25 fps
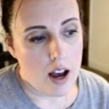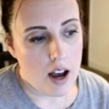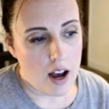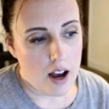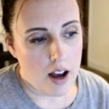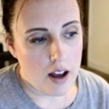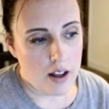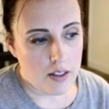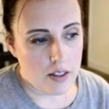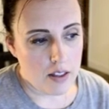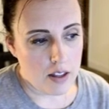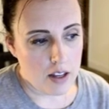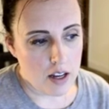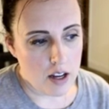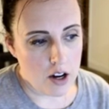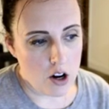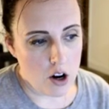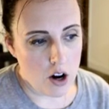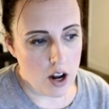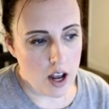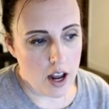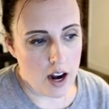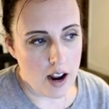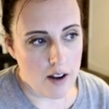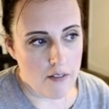on the
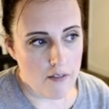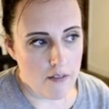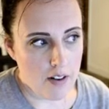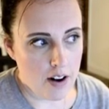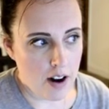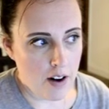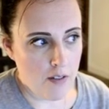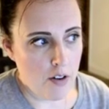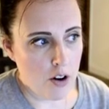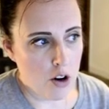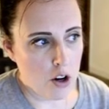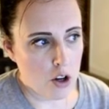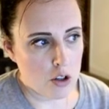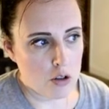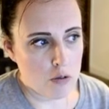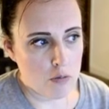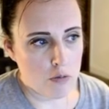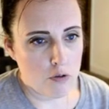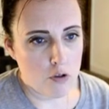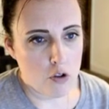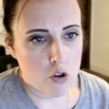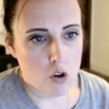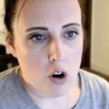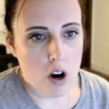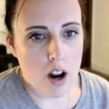internet I've never used
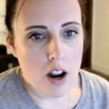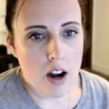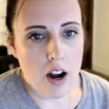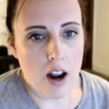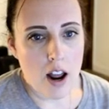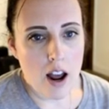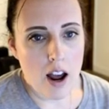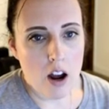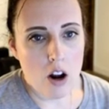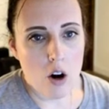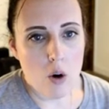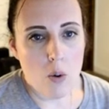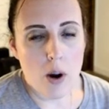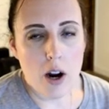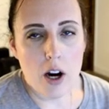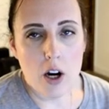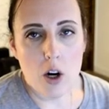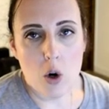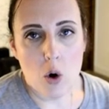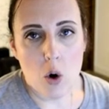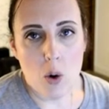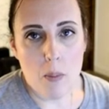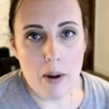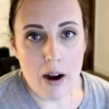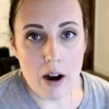before, and how do I
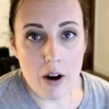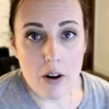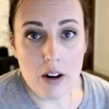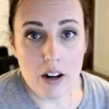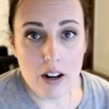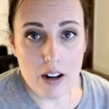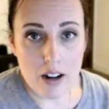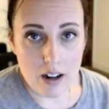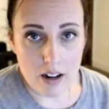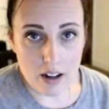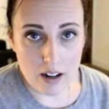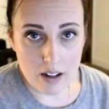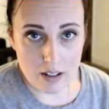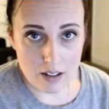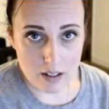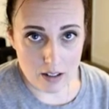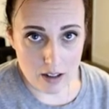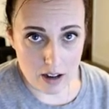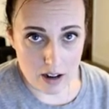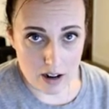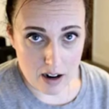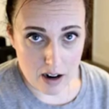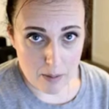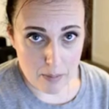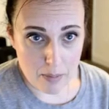go about getting
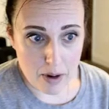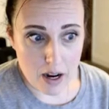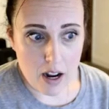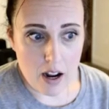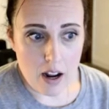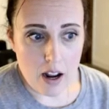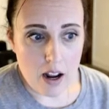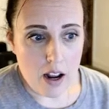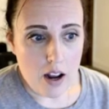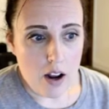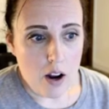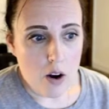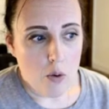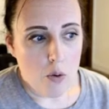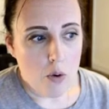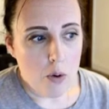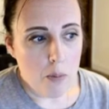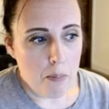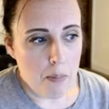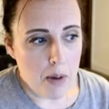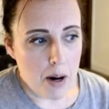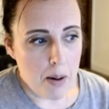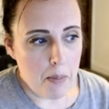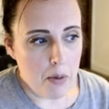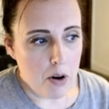set up.
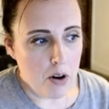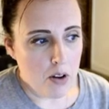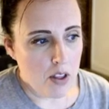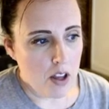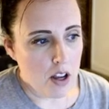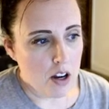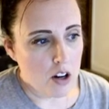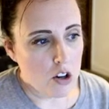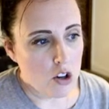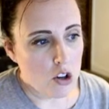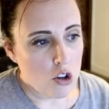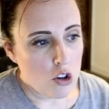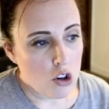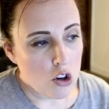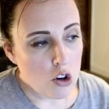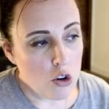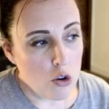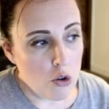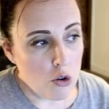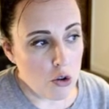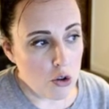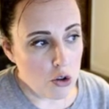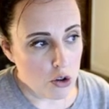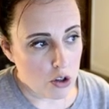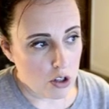Remember that
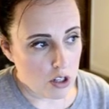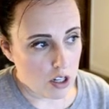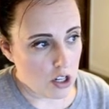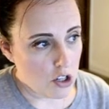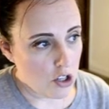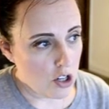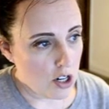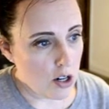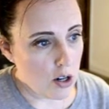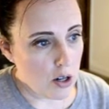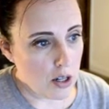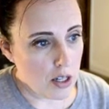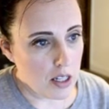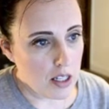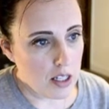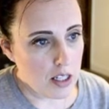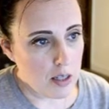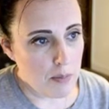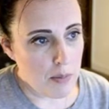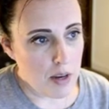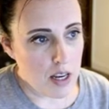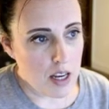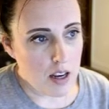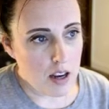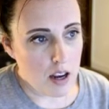usually, generally
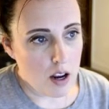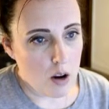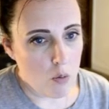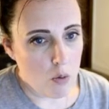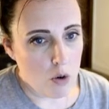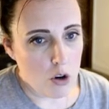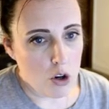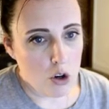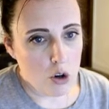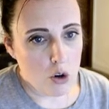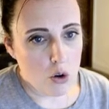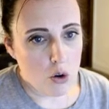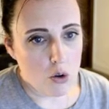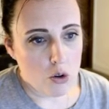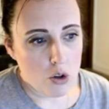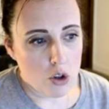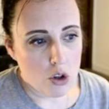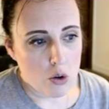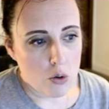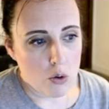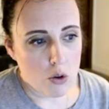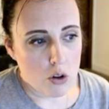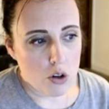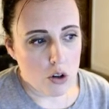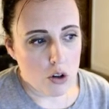speaking, when you go
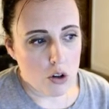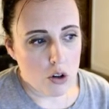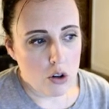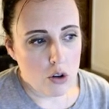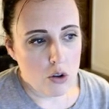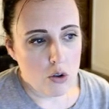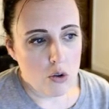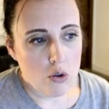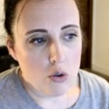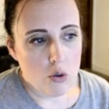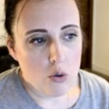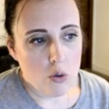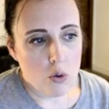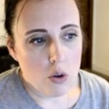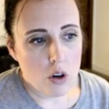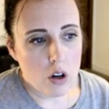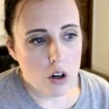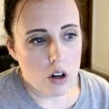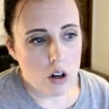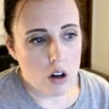to a new